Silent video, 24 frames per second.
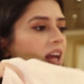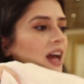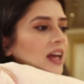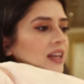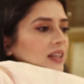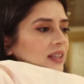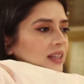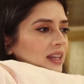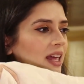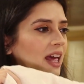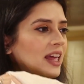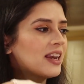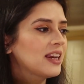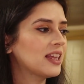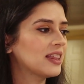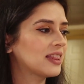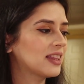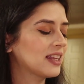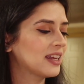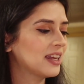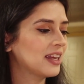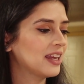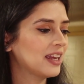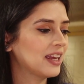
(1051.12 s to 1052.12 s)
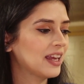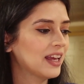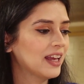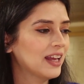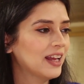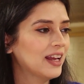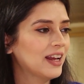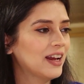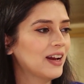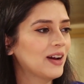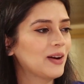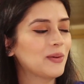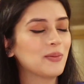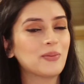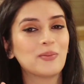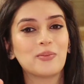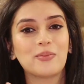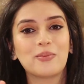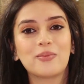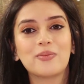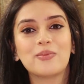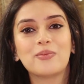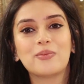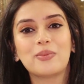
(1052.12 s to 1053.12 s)
and then the
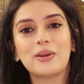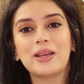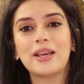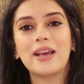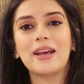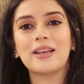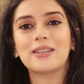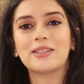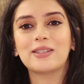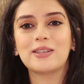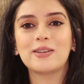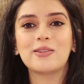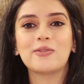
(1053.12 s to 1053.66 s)
pièce